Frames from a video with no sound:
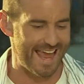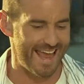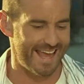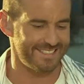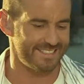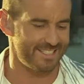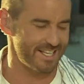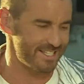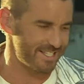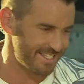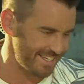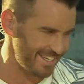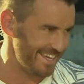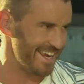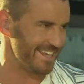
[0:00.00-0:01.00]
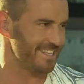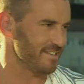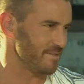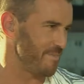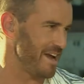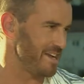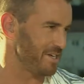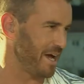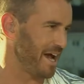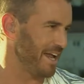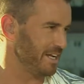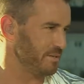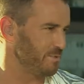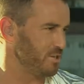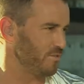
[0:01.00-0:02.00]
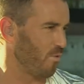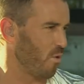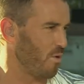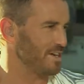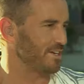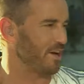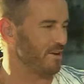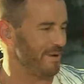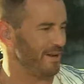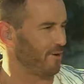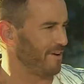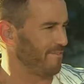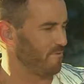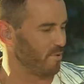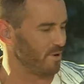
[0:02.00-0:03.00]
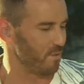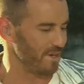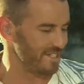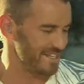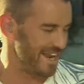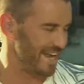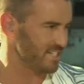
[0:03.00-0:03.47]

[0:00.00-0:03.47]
And this, yes, is a major highlight, but you've always got to be looking forward. What's